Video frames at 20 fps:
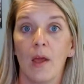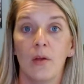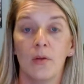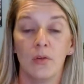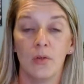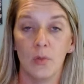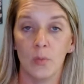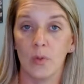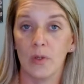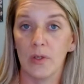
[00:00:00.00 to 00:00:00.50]

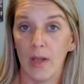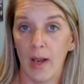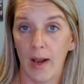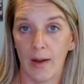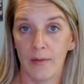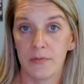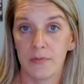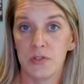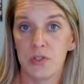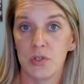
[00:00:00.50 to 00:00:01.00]
You would
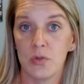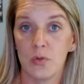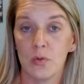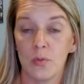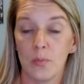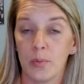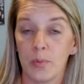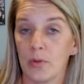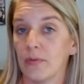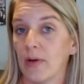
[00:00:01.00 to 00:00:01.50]
have to
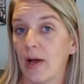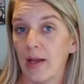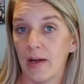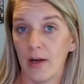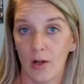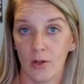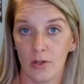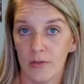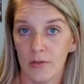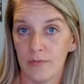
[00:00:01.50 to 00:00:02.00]
provide
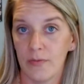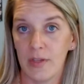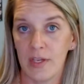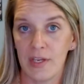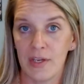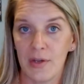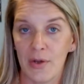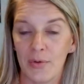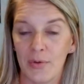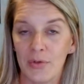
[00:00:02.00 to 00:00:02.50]
all of
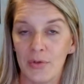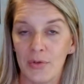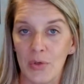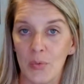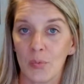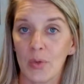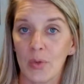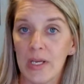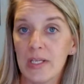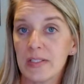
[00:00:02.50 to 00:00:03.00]
the
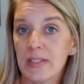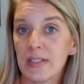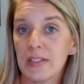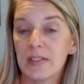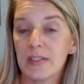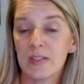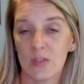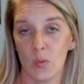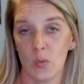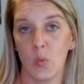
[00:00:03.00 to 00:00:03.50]

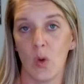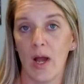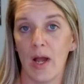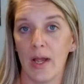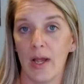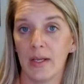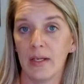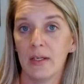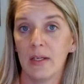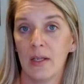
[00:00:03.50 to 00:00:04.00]
reasons
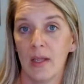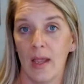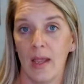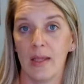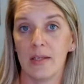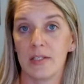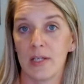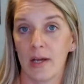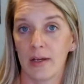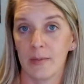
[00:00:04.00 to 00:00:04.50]
why and
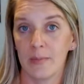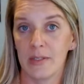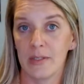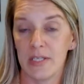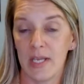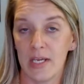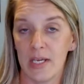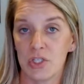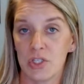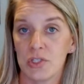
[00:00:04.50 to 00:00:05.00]

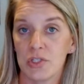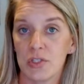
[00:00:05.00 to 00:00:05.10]
documentation to